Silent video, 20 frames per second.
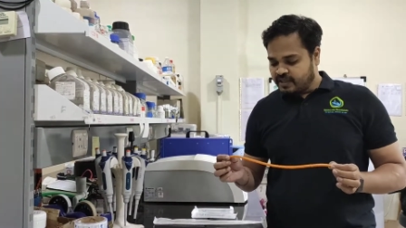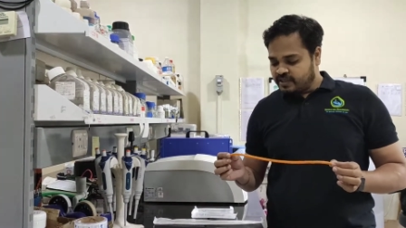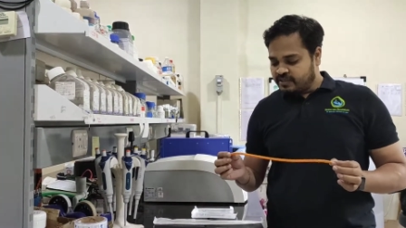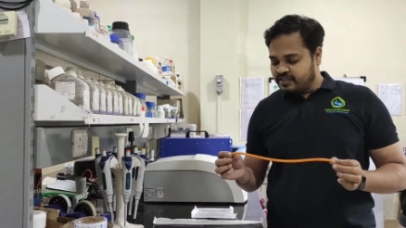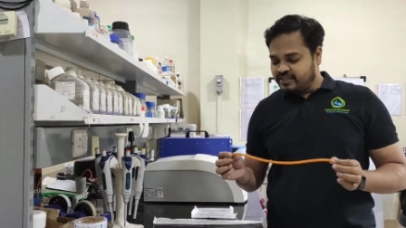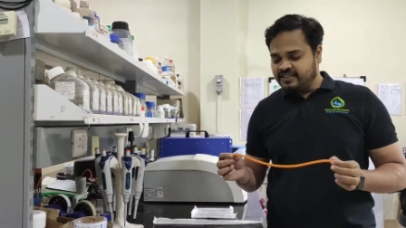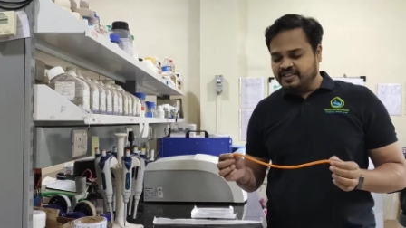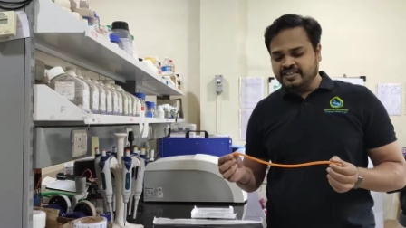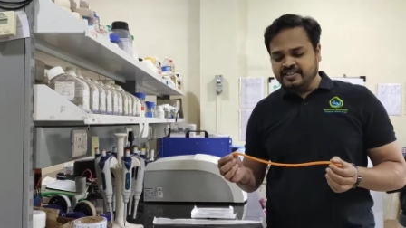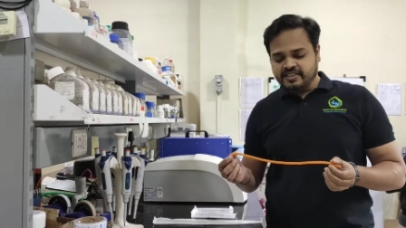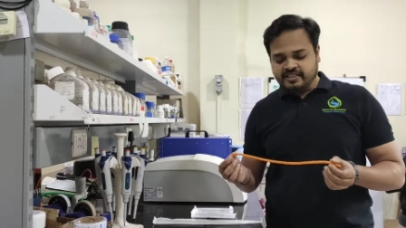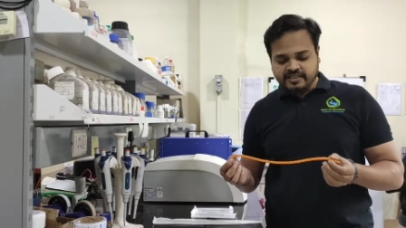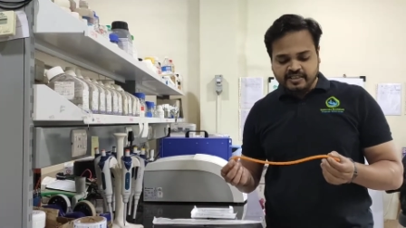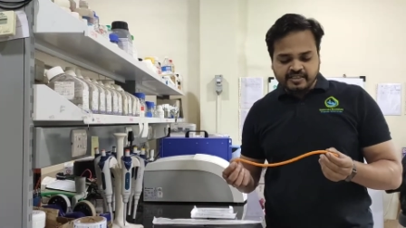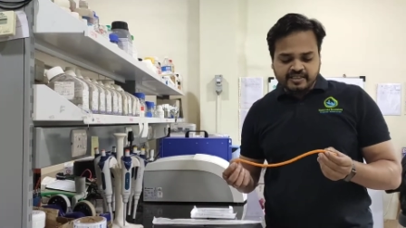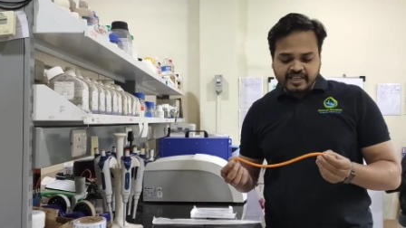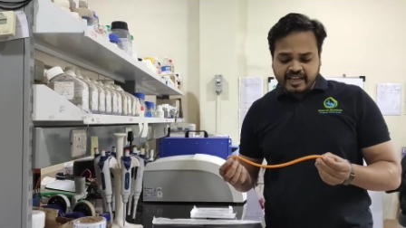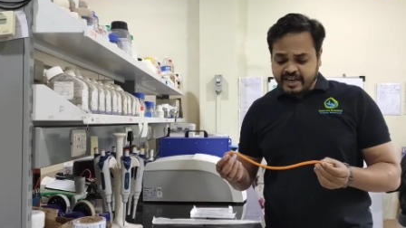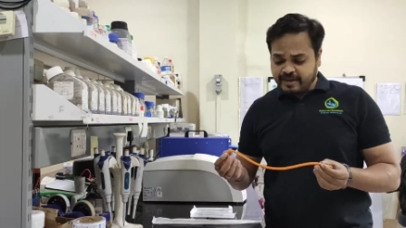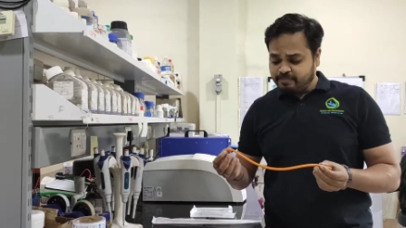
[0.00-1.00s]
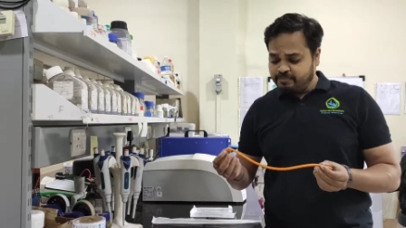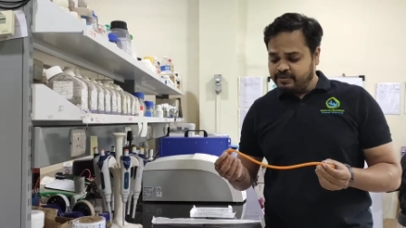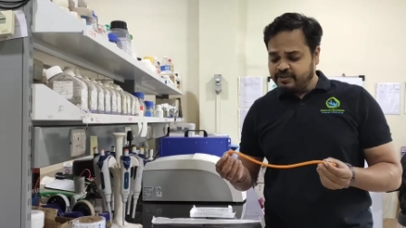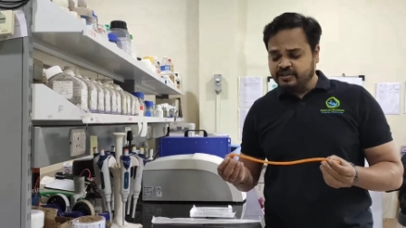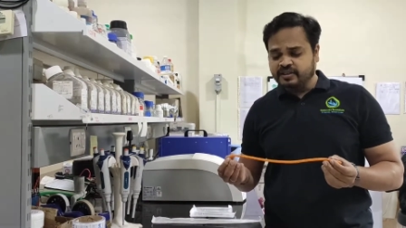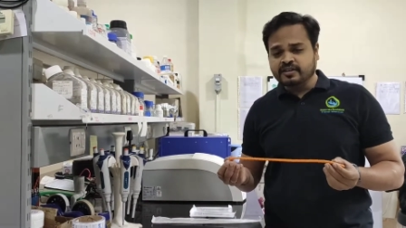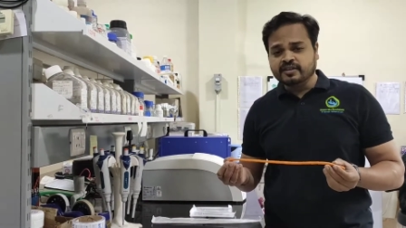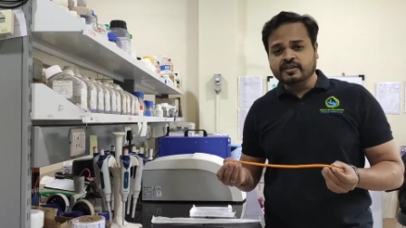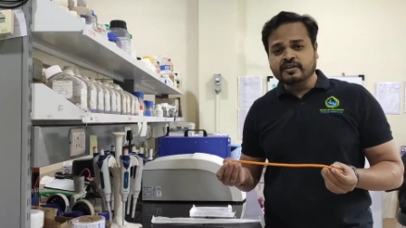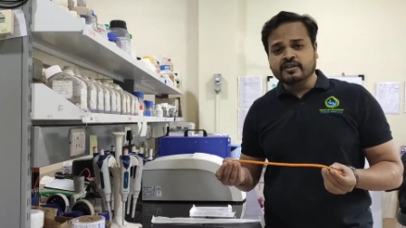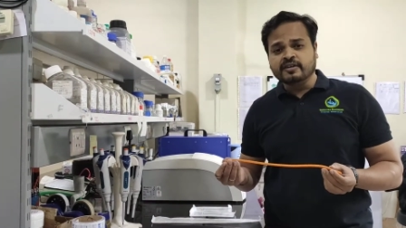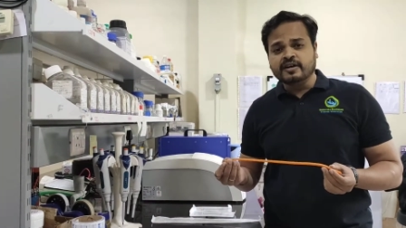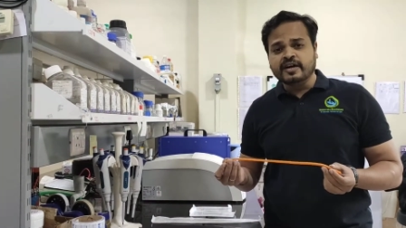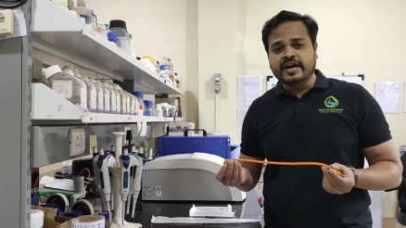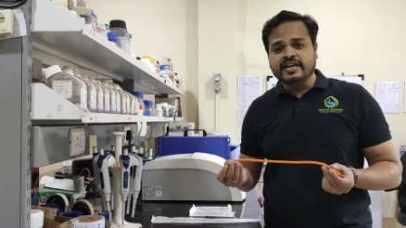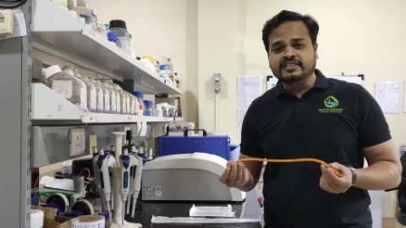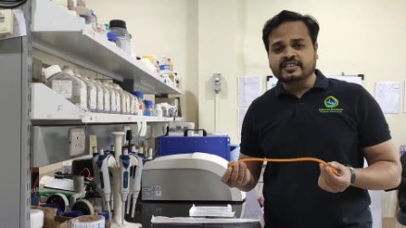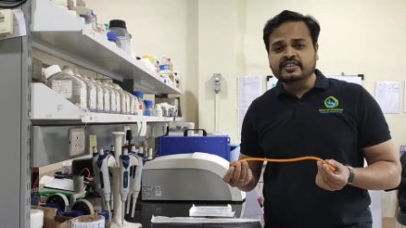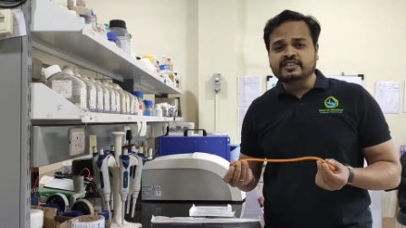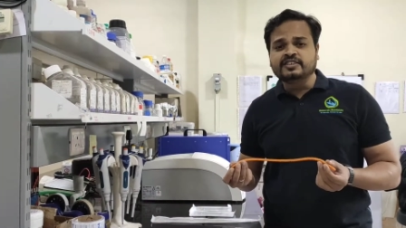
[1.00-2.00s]
This is this helps uh,
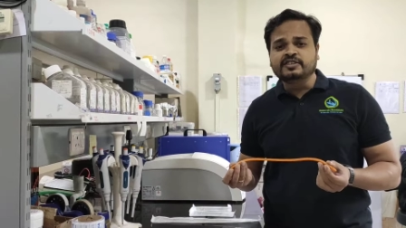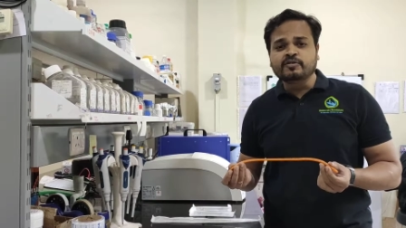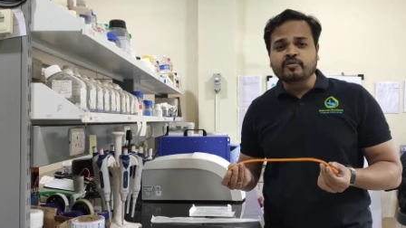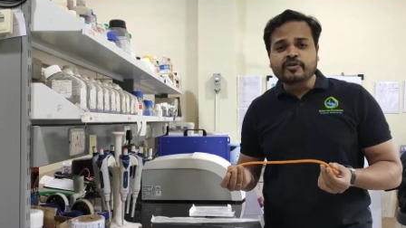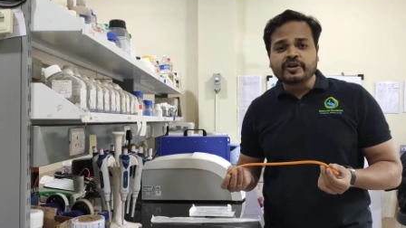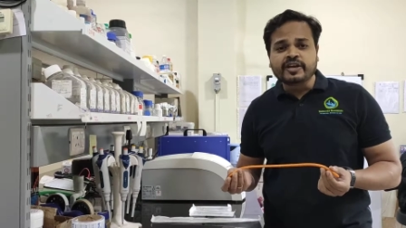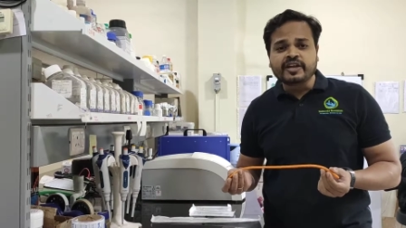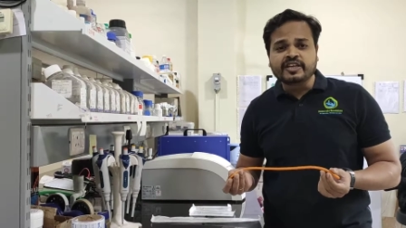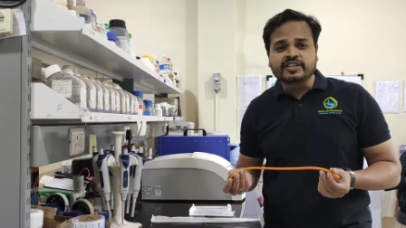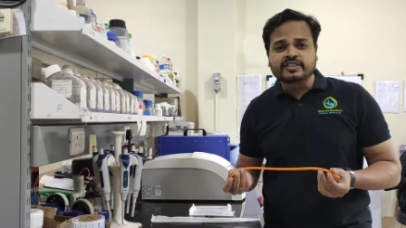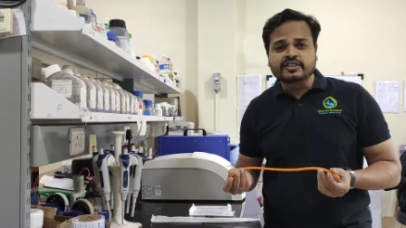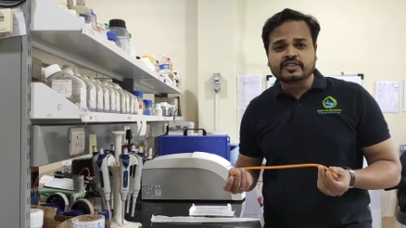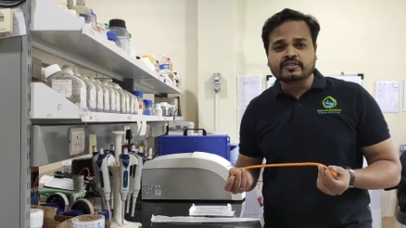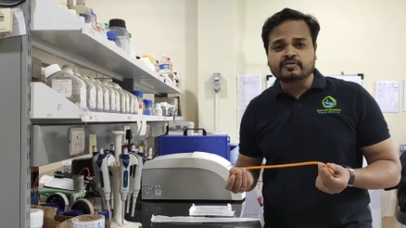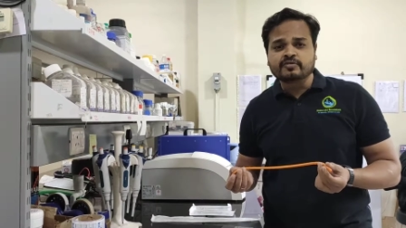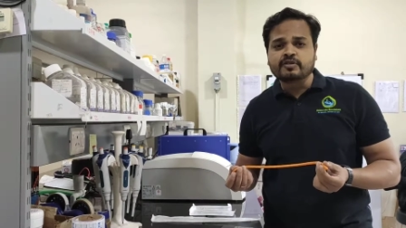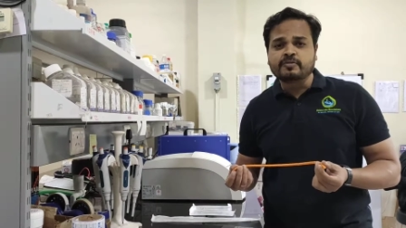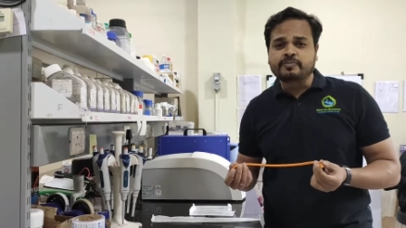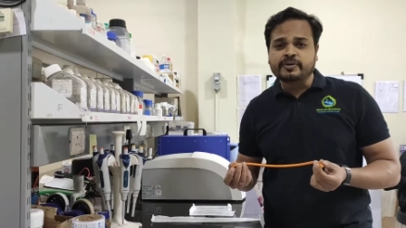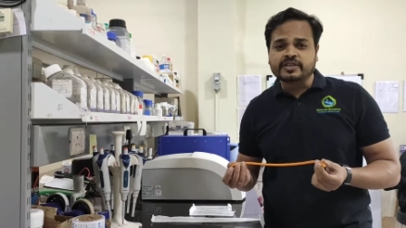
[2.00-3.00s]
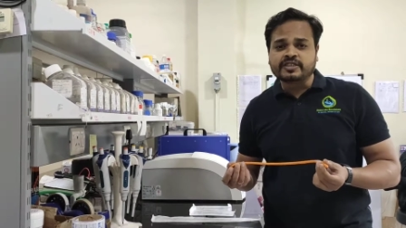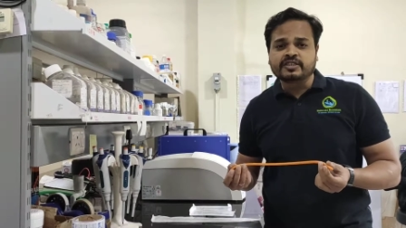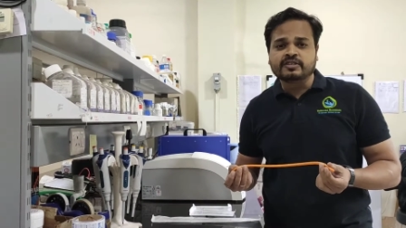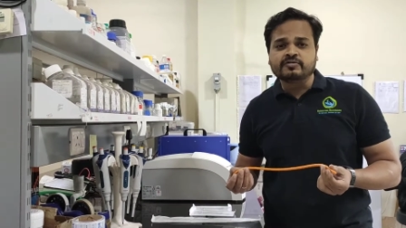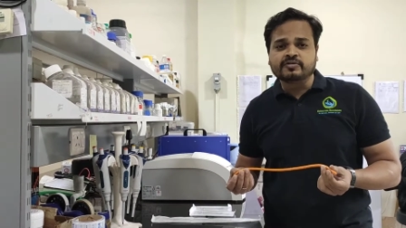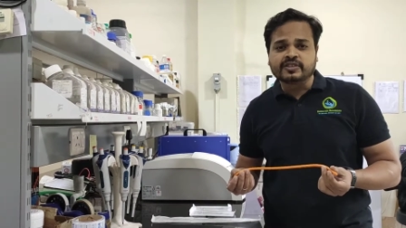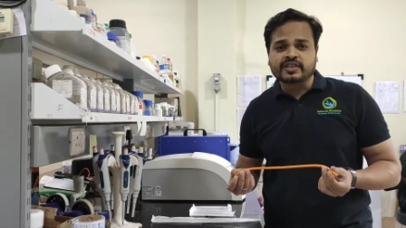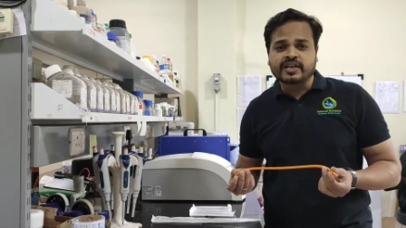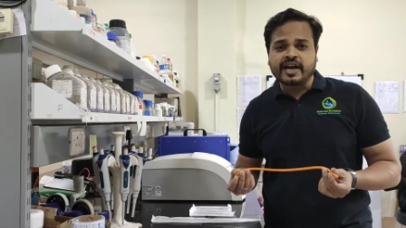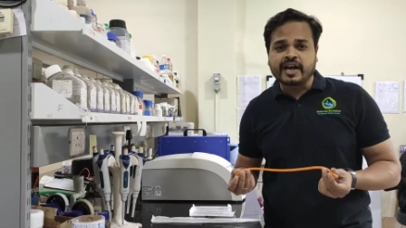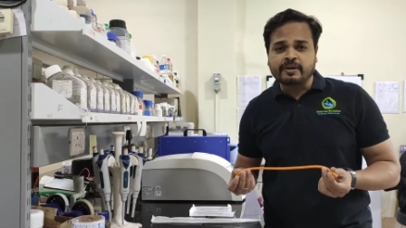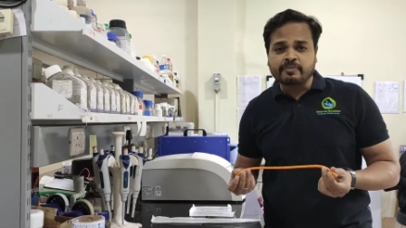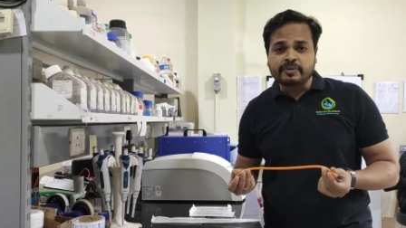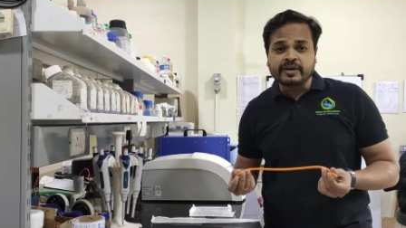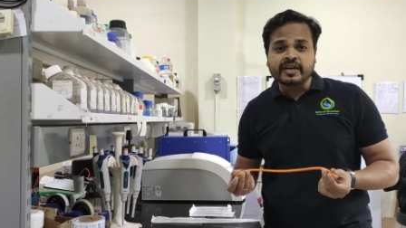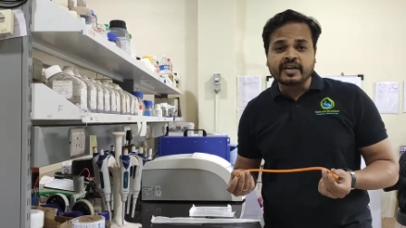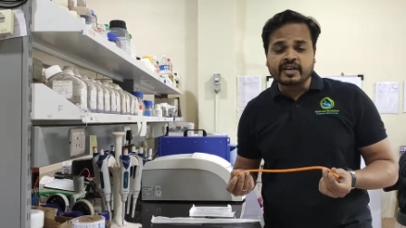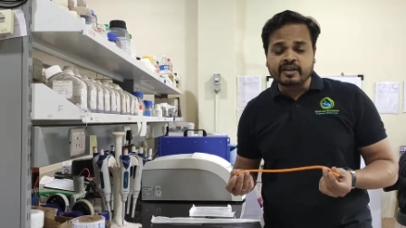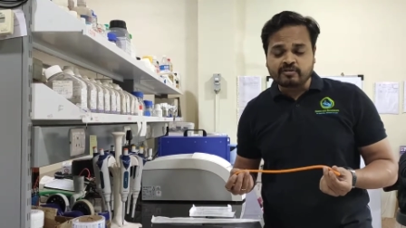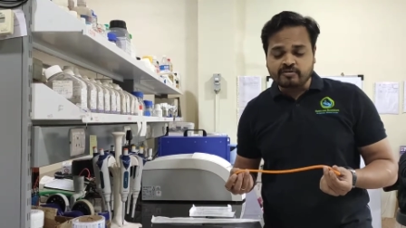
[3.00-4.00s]
assist urination to the patient which are
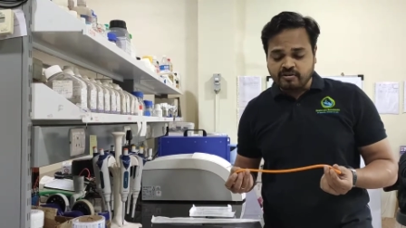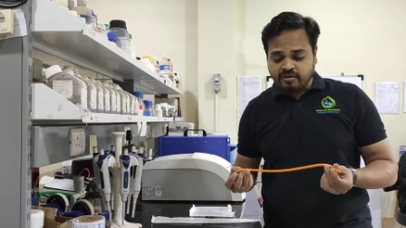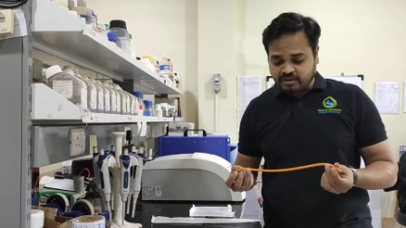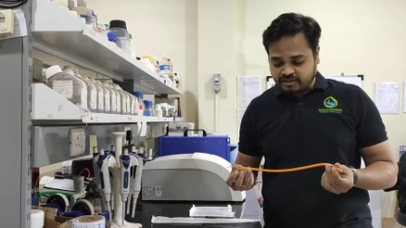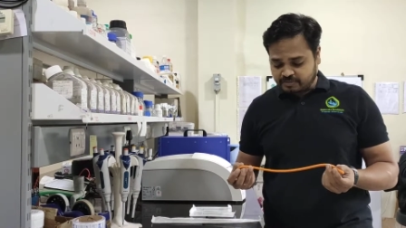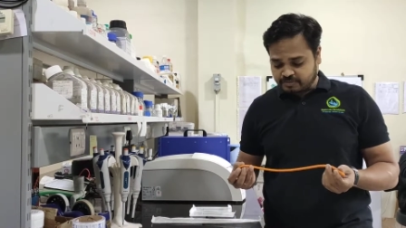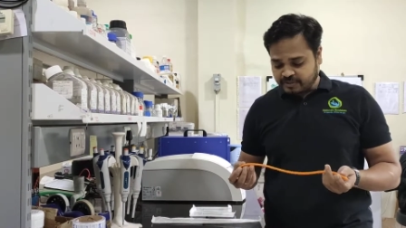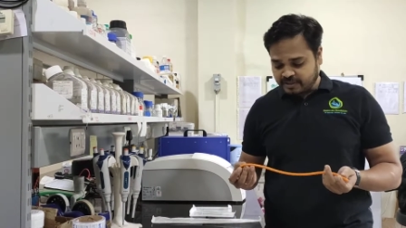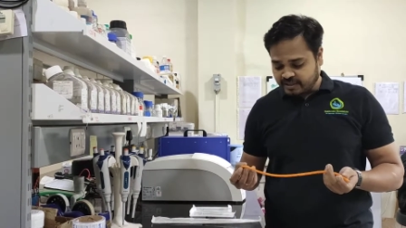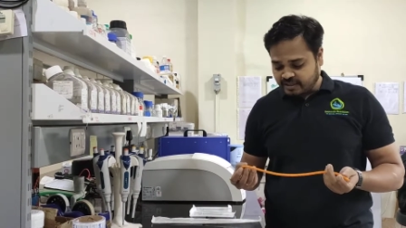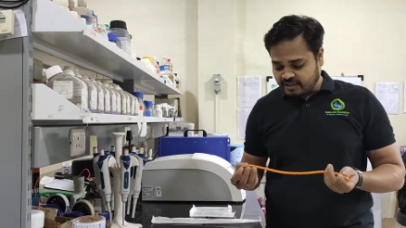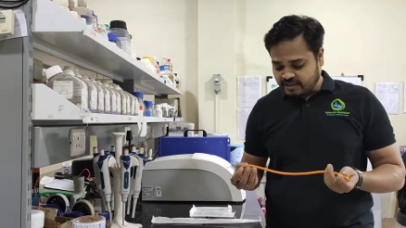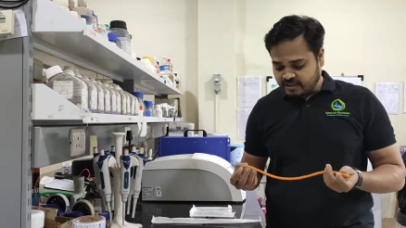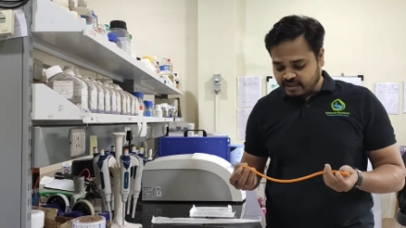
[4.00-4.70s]
admitted into the hospital.